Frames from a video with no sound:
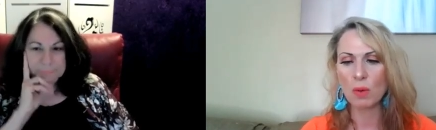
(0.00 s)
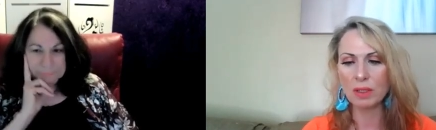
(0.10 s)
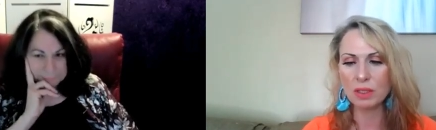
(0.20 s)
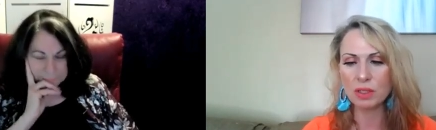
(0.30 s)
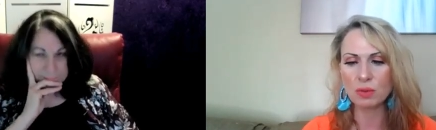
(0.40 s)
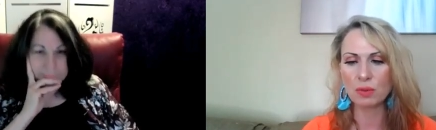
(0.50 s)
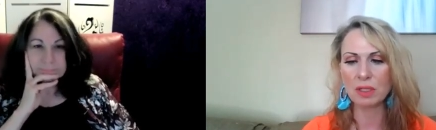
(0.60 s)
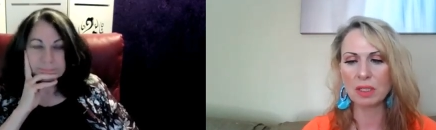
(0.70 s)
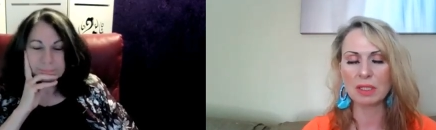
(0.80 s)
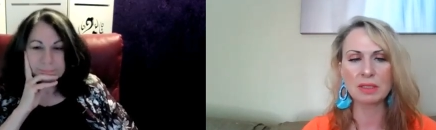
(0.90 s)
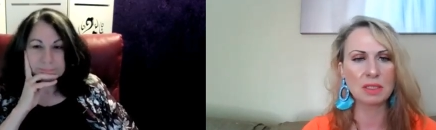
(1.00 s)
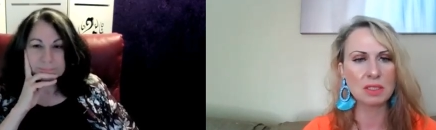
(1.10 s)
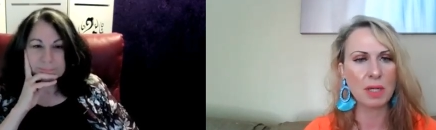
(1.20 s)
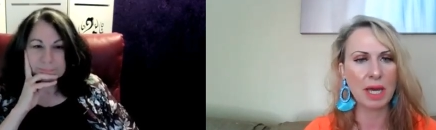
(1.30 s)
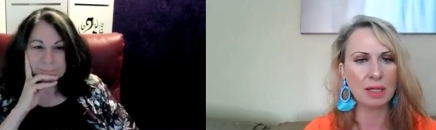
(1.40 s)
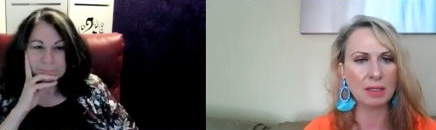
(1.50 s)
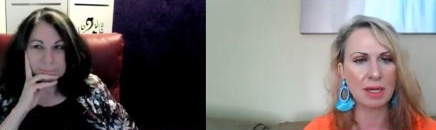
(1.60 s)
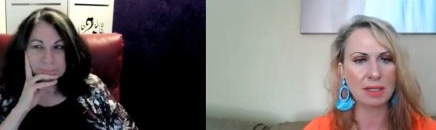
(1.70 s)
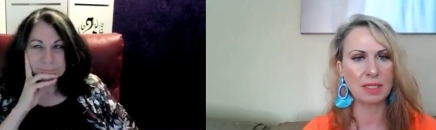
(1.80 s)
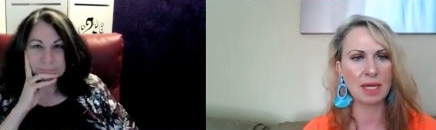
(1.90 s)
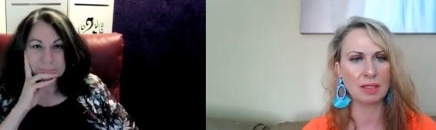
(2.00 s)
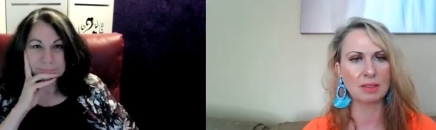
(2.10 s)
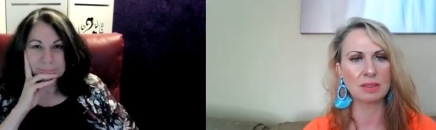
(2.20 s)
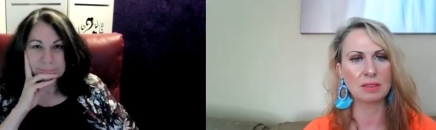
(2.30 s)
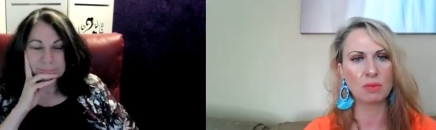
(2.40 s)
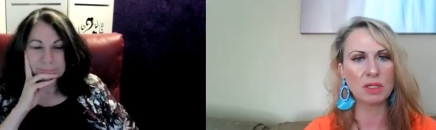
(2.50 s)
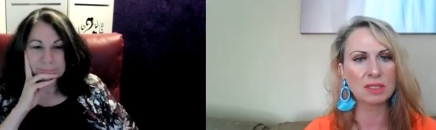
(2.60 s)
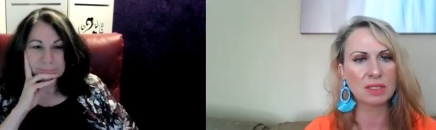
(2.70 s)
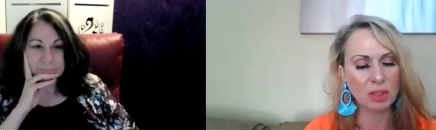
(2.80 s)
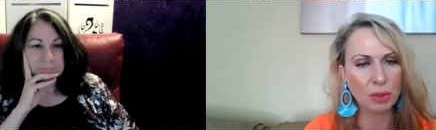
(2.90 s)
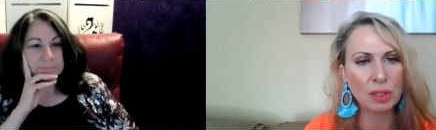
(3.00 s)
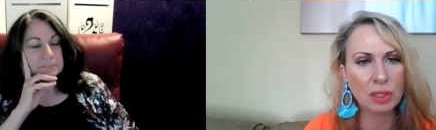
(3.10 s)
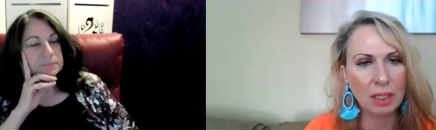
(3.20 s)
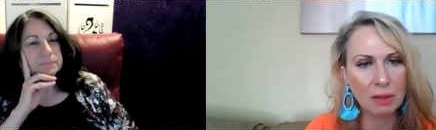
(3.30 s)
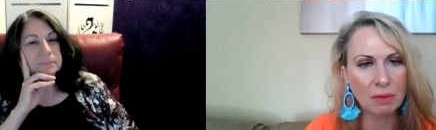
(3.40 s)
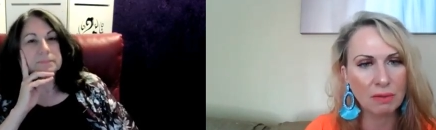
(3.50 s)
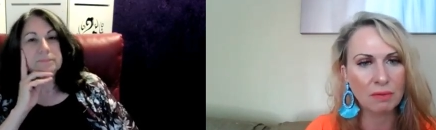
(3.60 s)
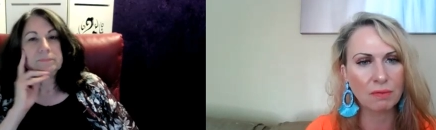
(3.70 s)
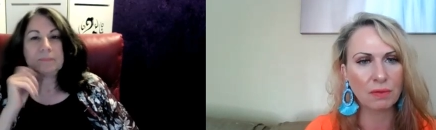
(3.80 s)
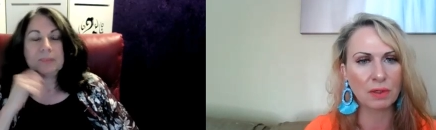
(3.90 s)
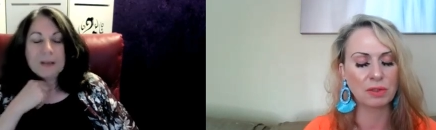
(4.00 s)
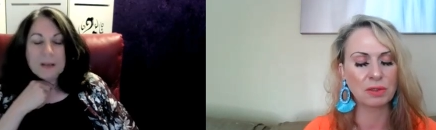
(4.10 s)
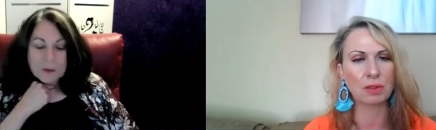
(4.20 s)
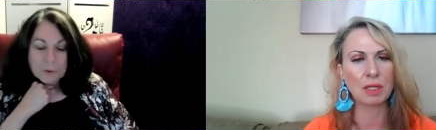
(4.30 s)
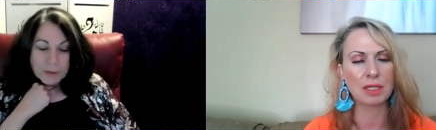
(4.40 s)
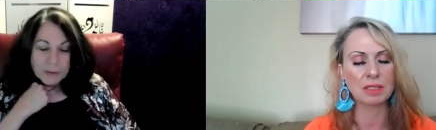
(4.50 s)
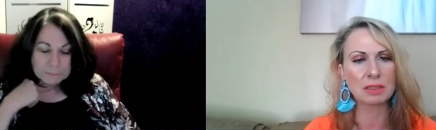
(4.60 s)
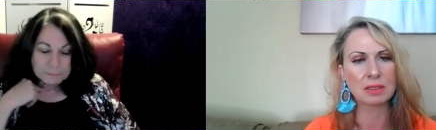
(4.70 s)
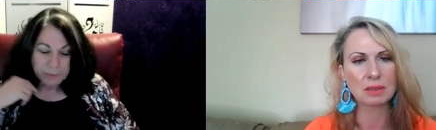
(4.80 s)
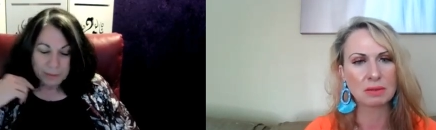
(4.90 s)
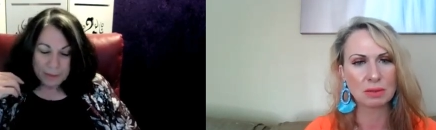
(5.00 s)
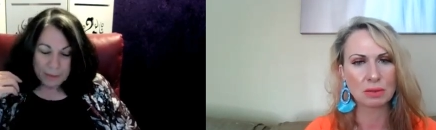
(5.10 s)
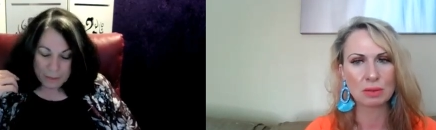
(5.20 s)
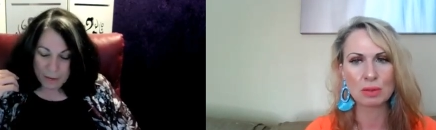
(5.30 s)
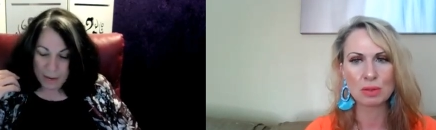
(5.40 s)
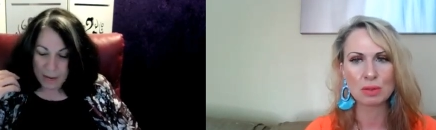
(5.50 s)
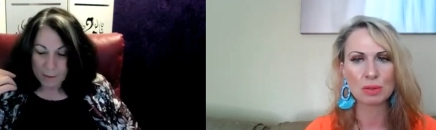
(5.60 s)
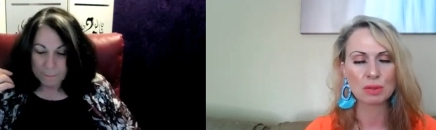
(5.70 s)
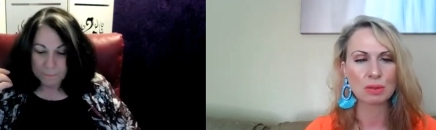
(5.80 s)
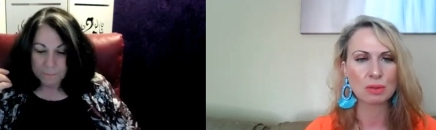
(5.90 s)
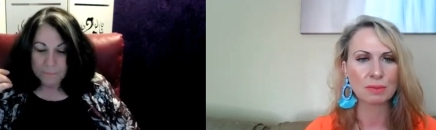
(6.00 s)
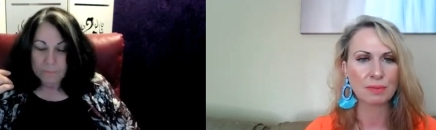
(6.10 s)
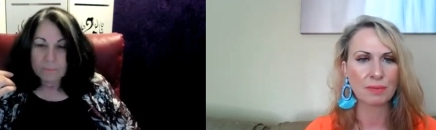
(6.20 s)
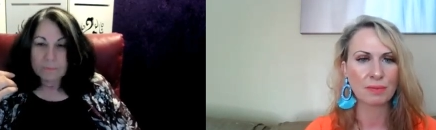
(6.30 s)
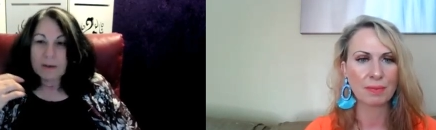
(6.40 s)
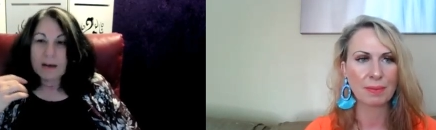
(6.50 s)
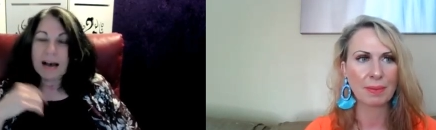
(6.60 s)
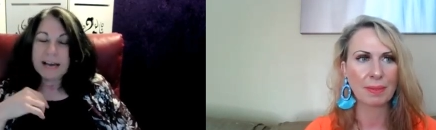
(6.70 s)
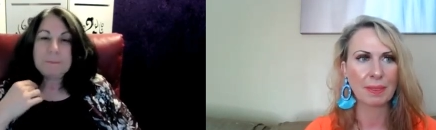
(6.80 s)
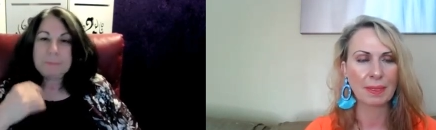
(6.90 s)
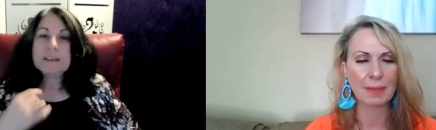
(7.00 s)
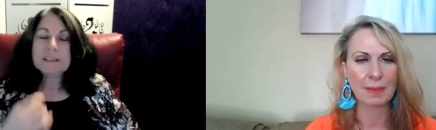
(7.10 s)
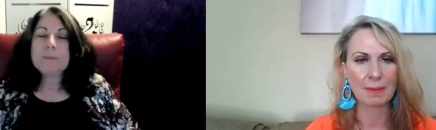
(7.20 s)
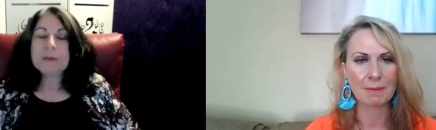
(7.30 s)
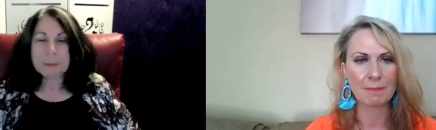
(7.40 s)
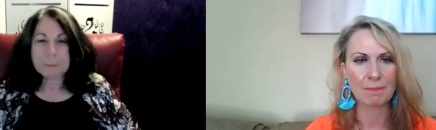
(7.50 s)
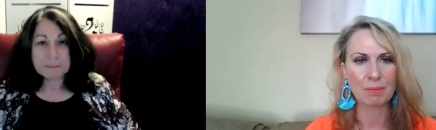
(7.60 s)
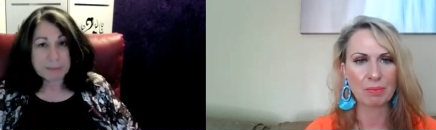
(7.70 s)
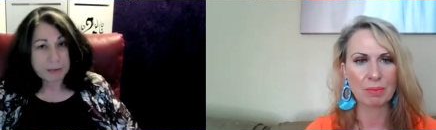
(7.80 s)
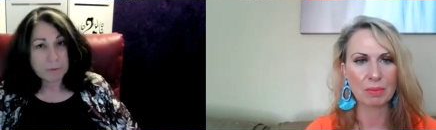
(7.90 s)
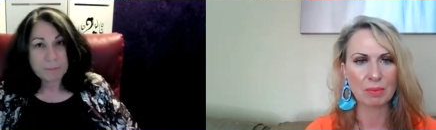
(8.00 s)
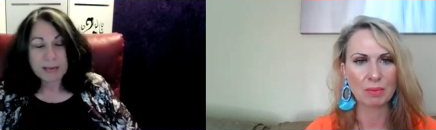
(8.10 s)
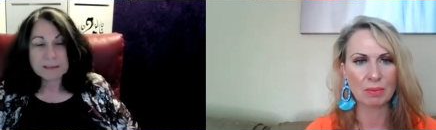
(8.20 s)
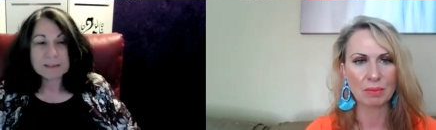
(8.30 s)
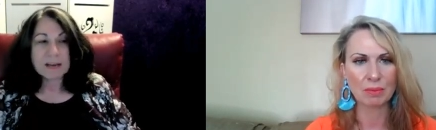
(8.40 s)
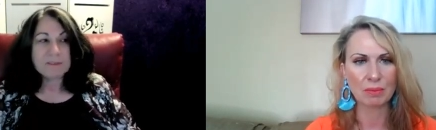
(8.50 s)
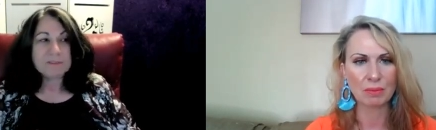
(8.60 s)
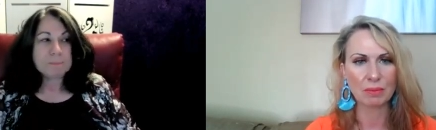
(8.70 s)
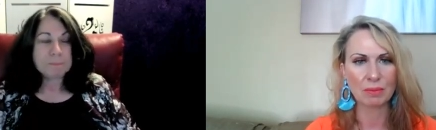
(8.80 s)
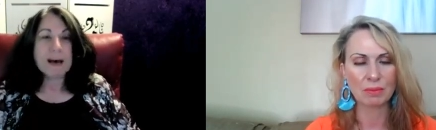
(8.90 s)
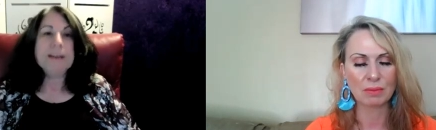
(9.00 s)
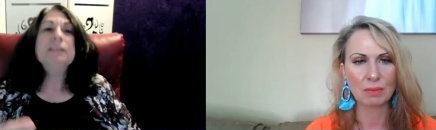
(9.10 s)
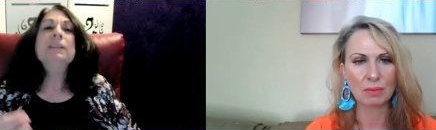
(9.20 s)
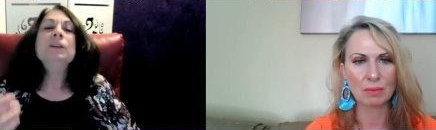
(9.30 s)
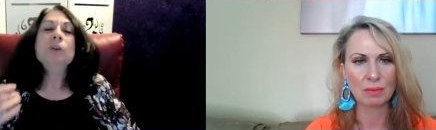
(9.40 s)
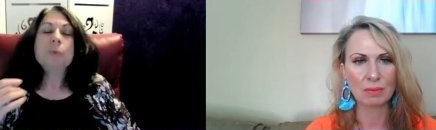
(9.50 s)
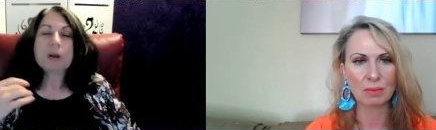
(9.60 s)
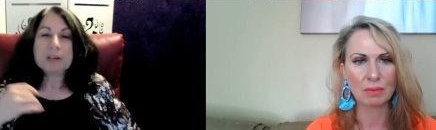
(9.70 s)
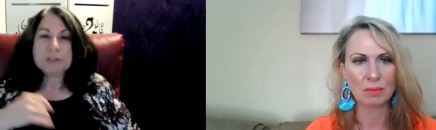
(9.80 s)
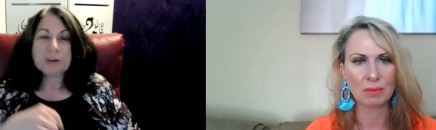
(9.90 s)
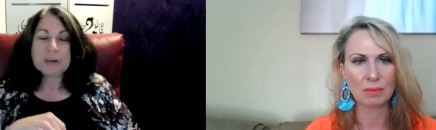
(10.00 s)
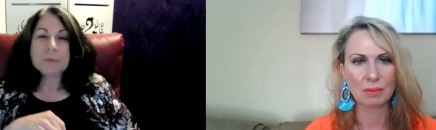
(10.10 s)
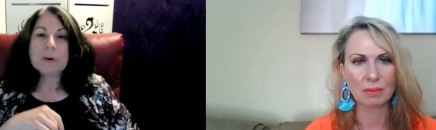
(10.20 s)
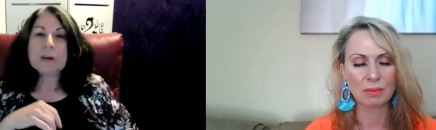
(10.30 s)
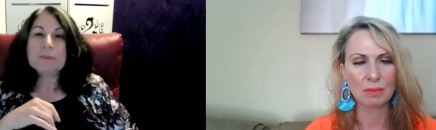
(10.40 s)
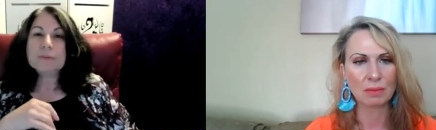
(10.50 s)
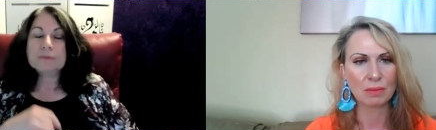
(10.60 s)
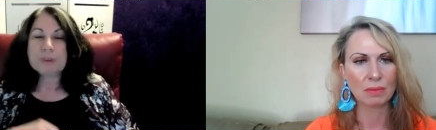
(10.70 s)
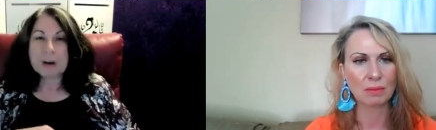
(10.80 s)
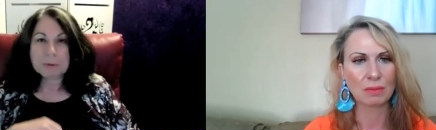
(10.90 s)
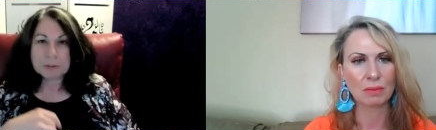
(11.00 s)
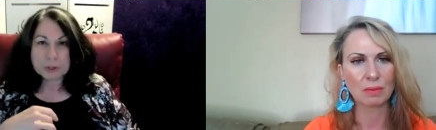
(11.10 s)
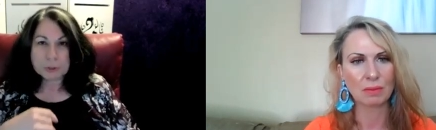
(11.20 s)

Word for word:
Speaker 1: When did you realize that you had that talent, and what does that look like for your clients? Well,
Speaker 2: um, I had picked up a couple of my own past lives, but when I started working for Robert